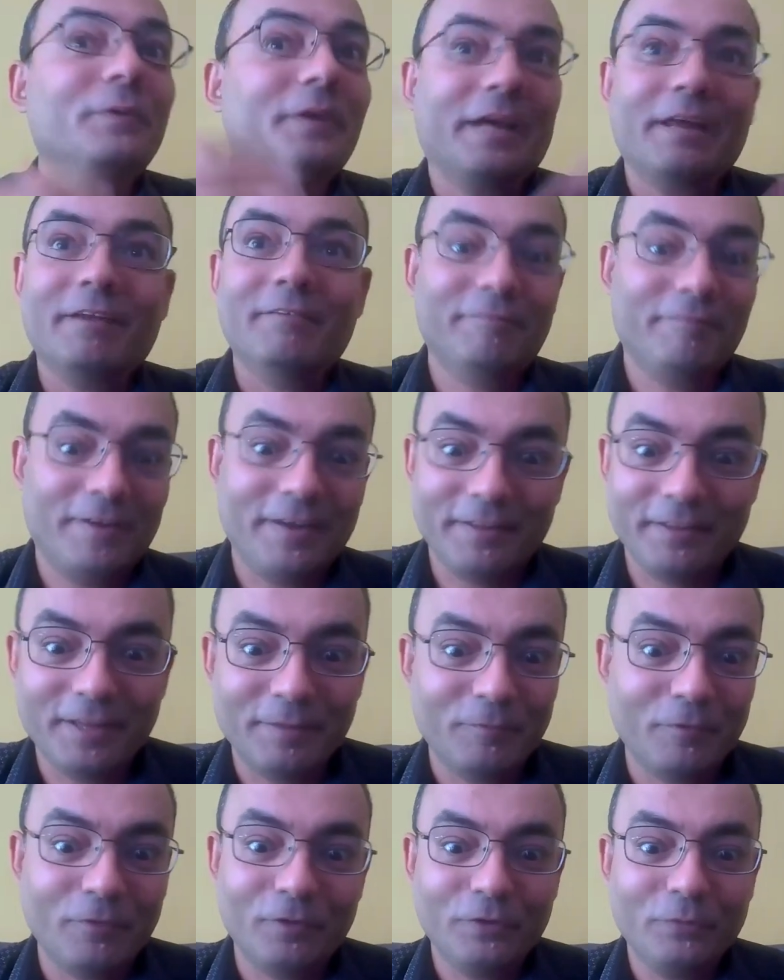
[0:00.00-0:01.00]
you can right.
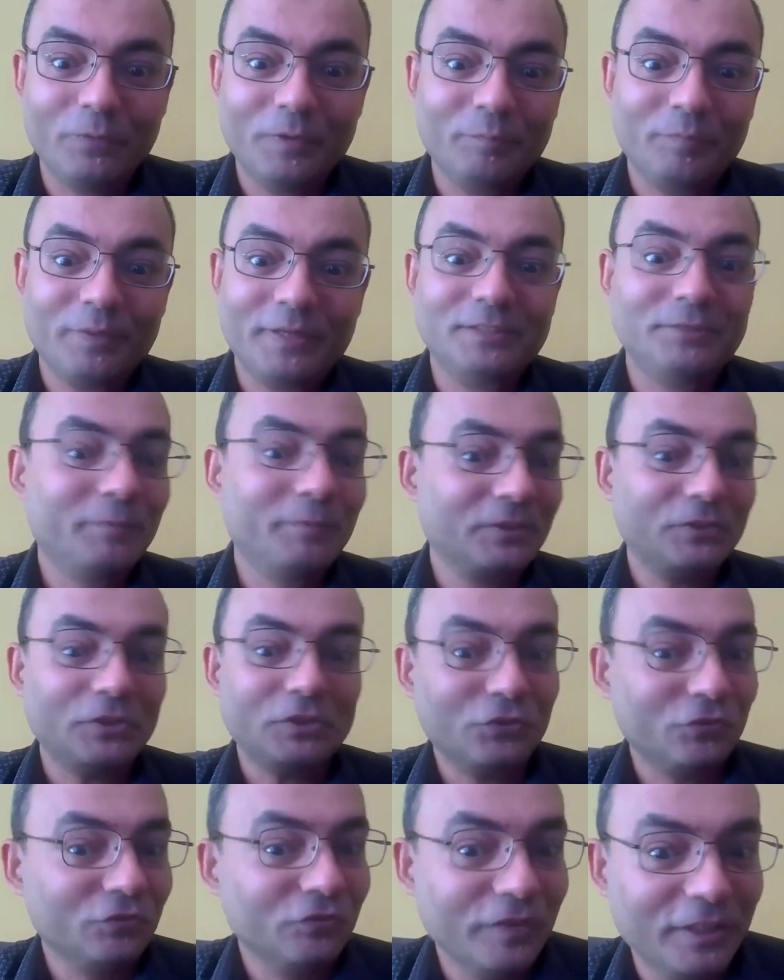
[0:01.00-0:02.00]
them all in one place because
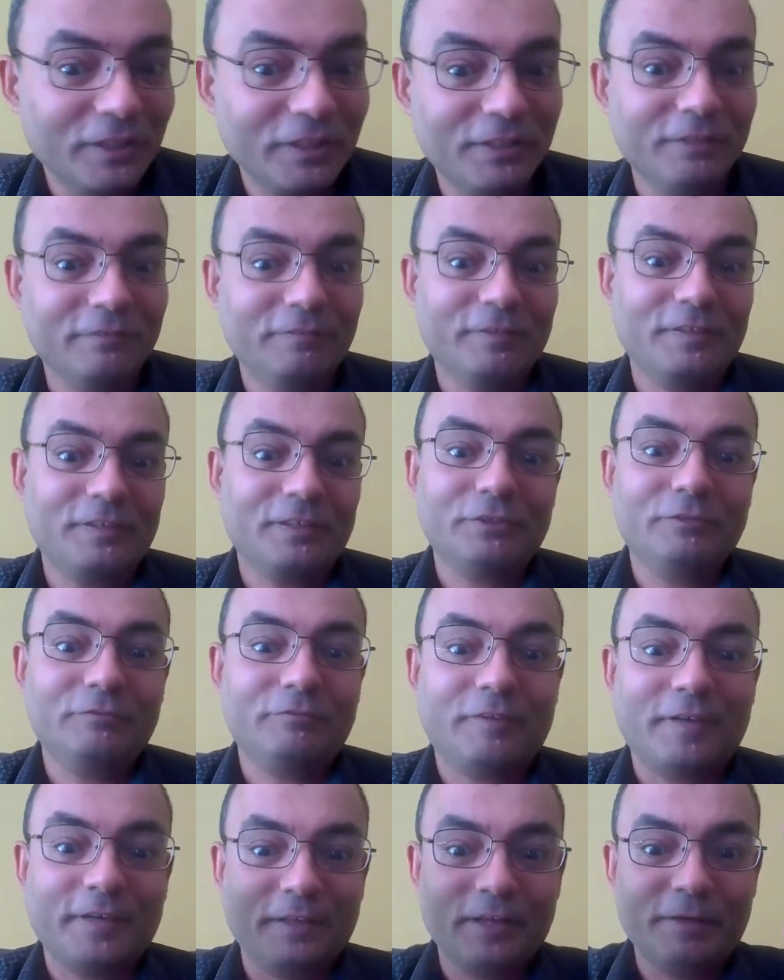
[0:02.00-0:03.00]
it's really right. to
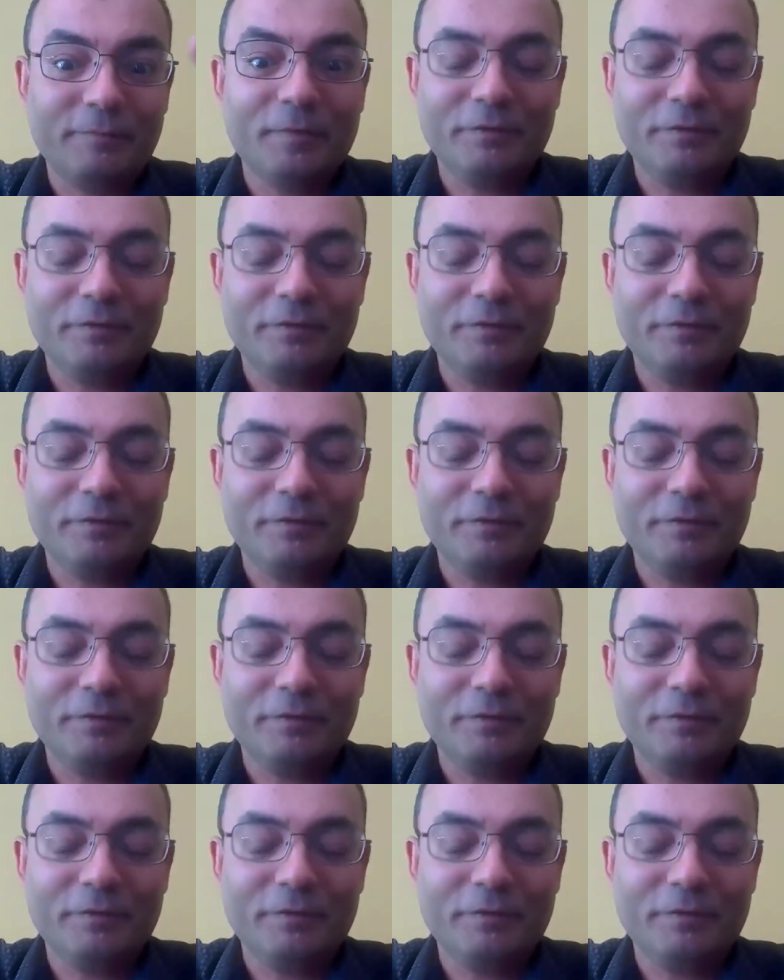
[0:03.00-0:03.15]
find